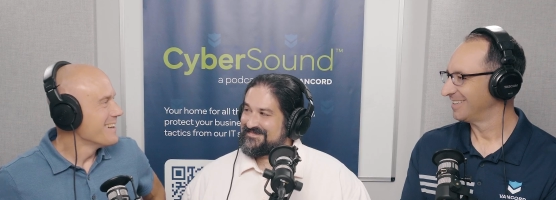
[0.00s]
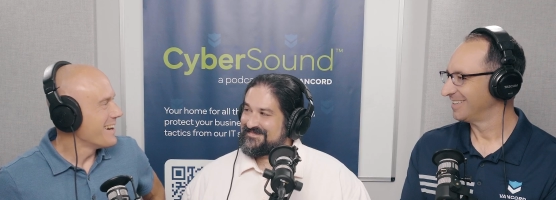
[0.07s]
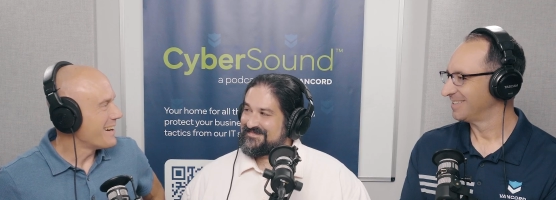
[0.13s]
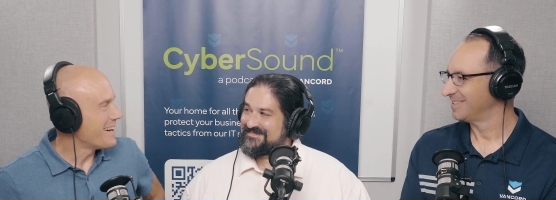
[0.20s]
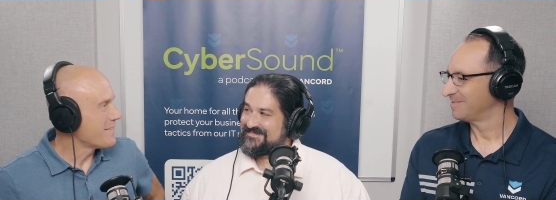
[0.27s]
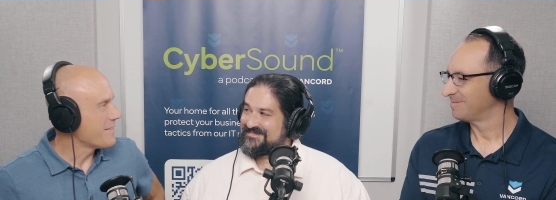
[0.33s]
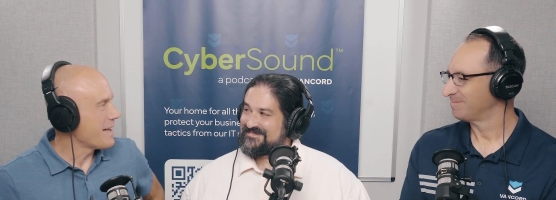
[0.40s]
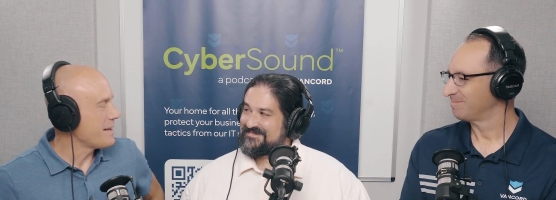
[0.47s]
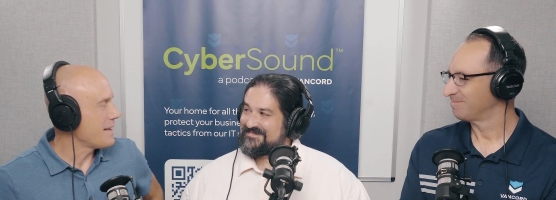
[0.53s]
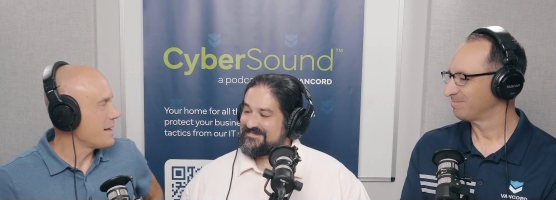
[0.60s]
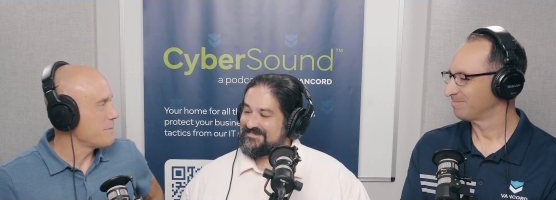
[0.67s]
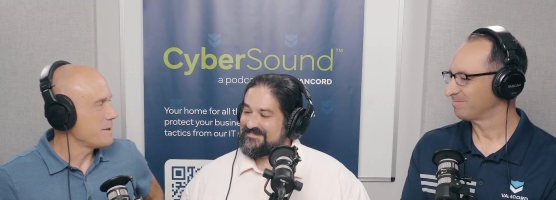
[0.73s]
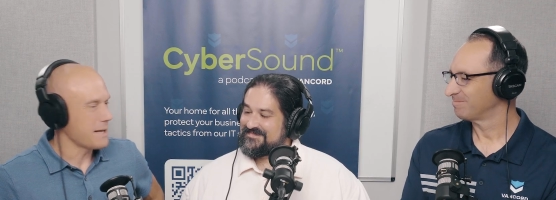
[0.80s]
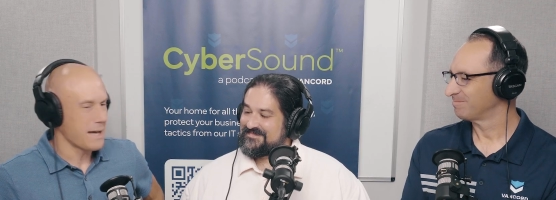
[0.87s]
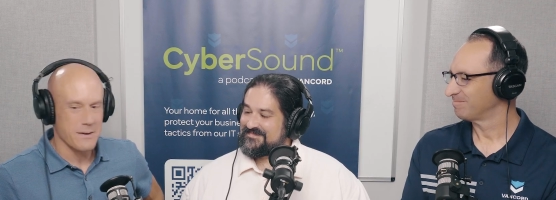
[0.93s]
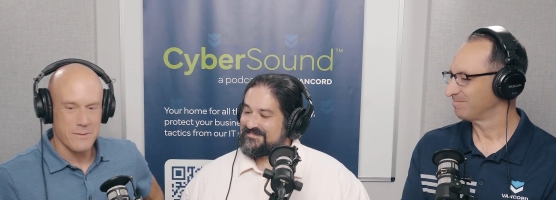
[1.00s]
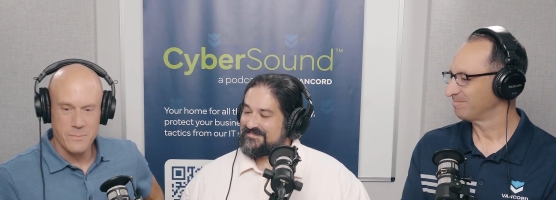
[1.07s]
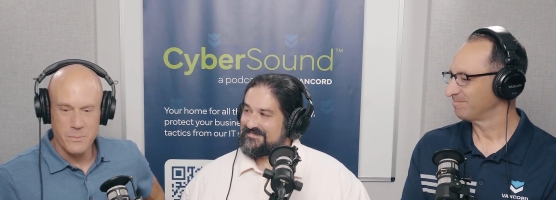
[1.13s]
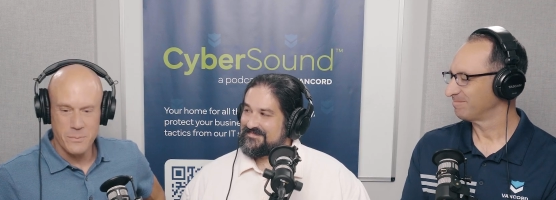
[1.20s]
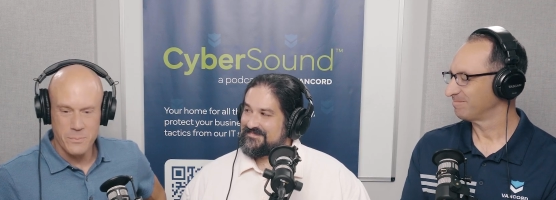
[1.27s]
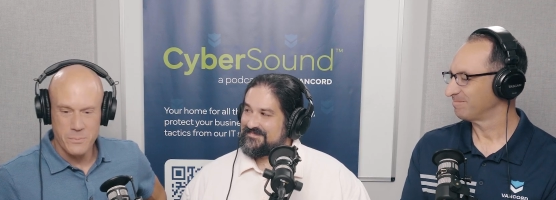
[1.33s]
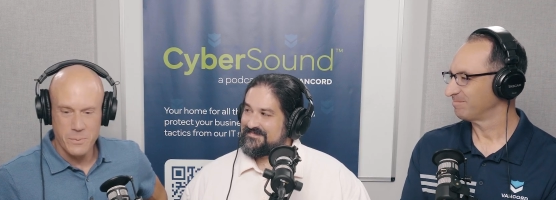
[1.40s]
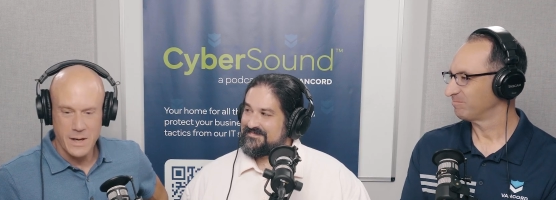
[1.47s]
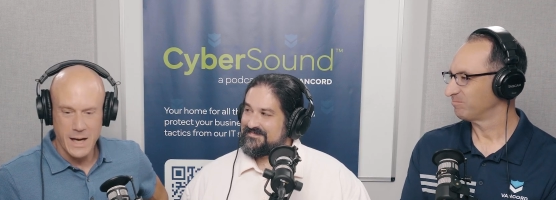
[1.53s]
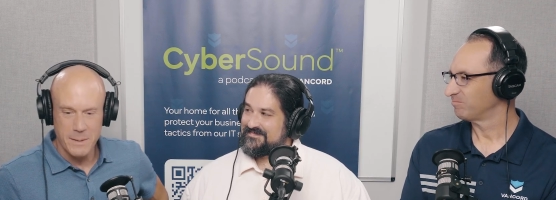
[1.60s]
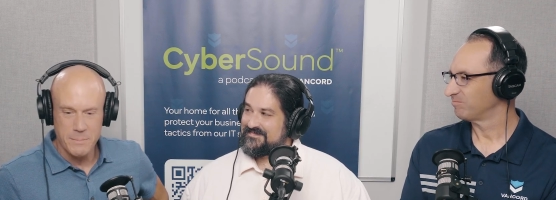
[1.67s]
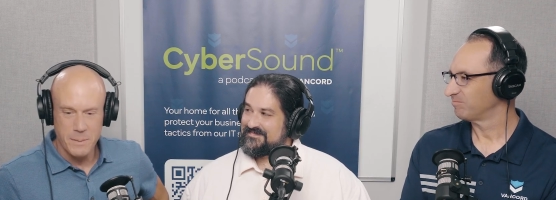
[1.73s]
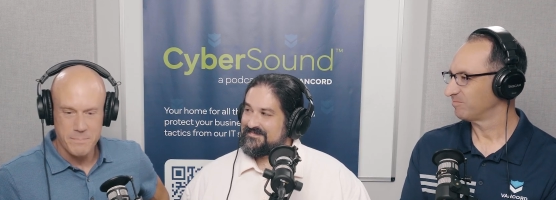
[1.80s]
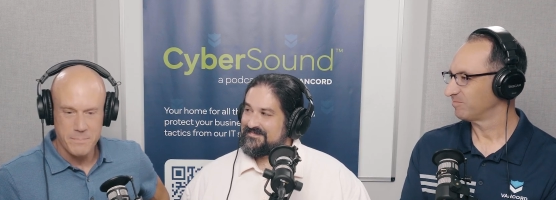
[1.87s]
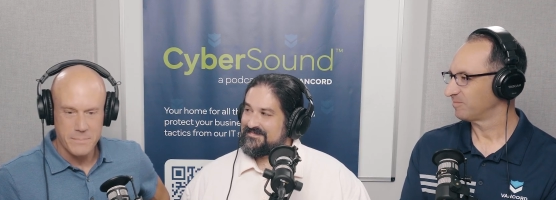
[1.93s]
Speaker 1: uh, I, I, mean, I we're
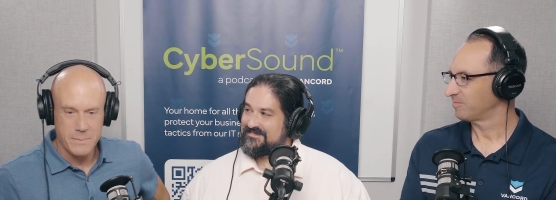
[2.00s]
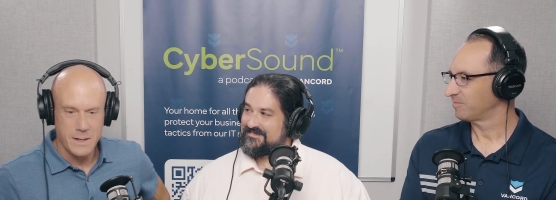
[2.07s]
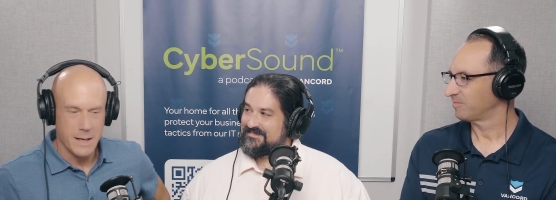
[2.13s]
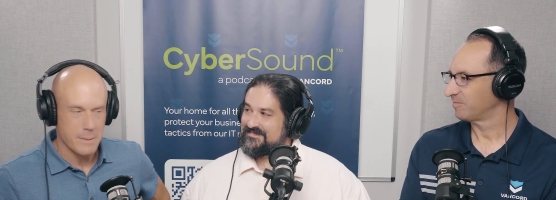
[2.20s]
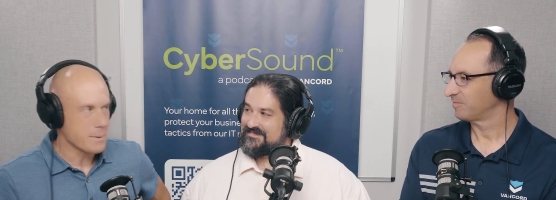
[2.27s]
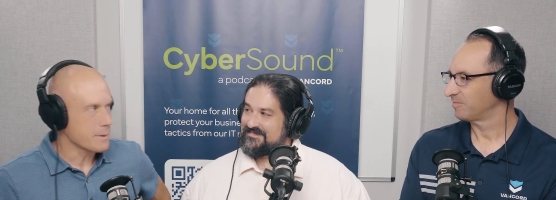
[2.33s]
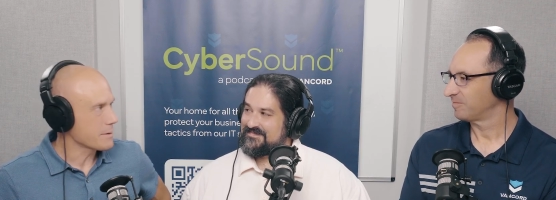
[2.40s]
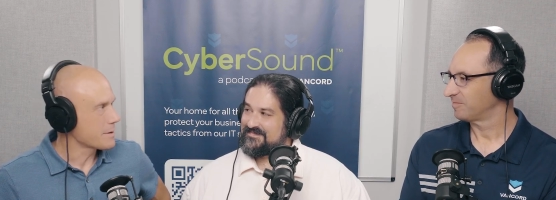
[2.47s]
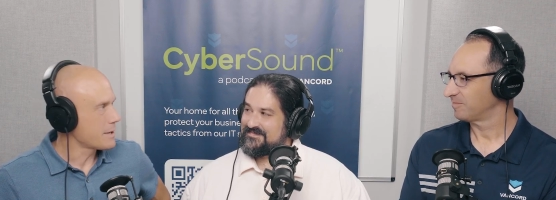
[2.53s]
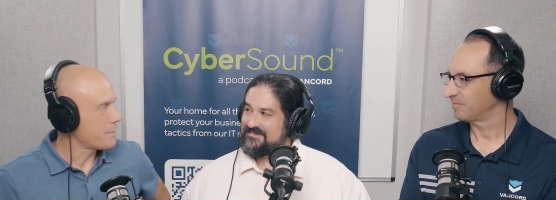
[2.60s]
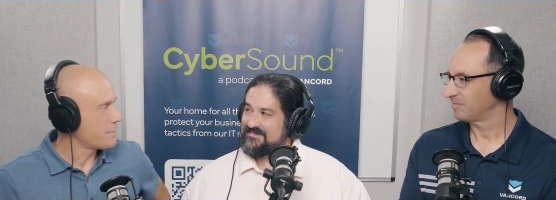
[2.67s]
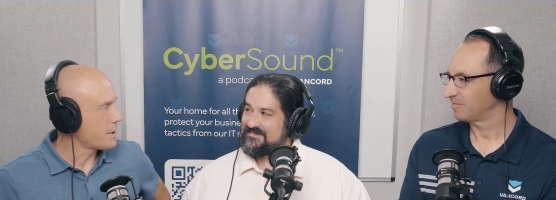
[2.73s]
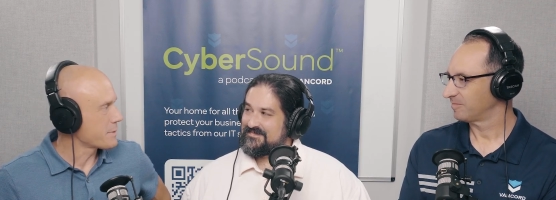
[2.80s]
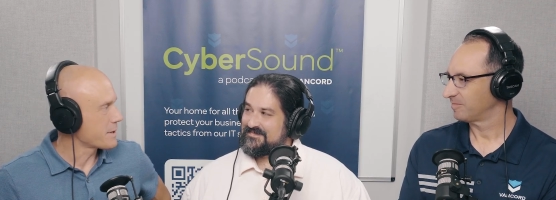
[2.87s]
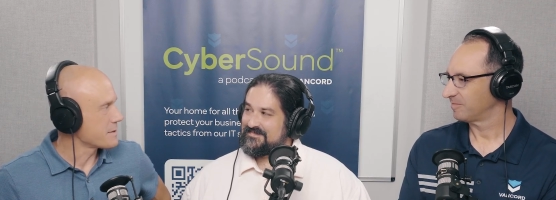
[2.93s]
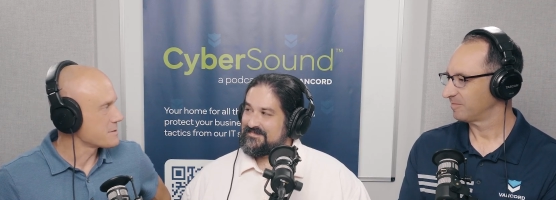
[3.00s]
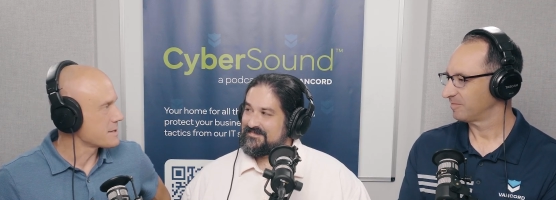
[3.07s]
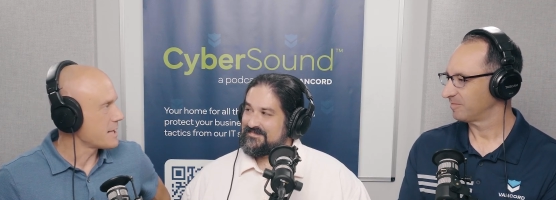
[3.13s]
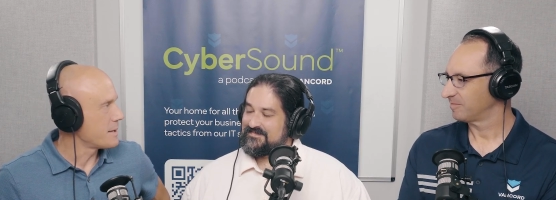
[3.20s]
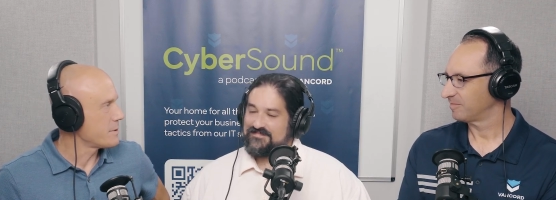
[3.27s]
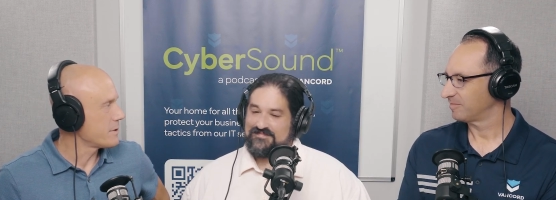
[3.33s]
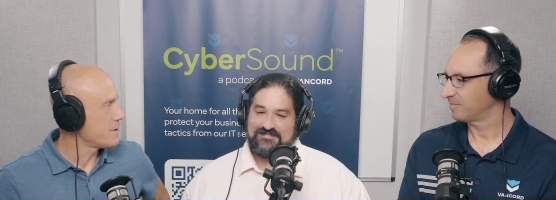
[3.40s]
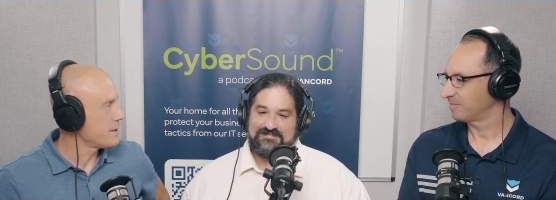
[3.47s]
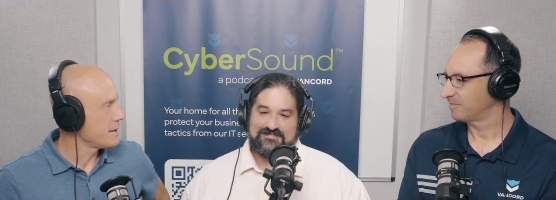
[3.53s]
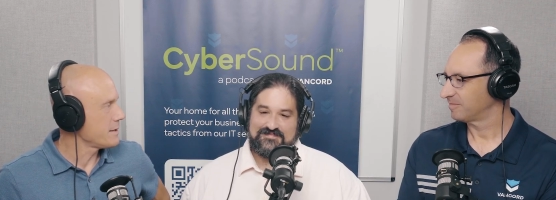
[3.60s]
kind of up, kind of coming up against time here.